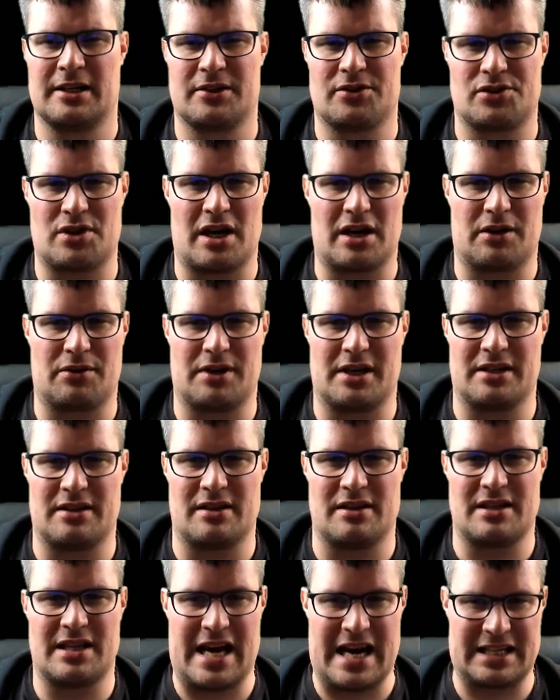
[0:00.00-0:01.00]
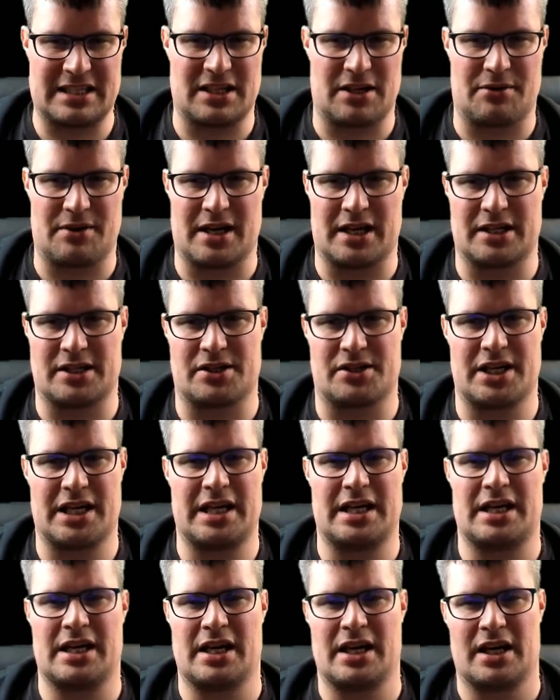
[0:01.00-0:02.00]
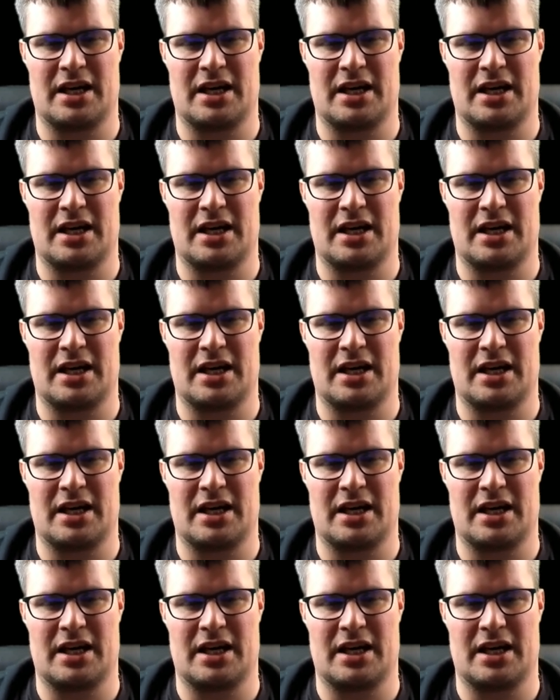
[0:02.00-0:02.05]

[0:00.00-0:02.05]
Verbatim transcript: So I created that directory.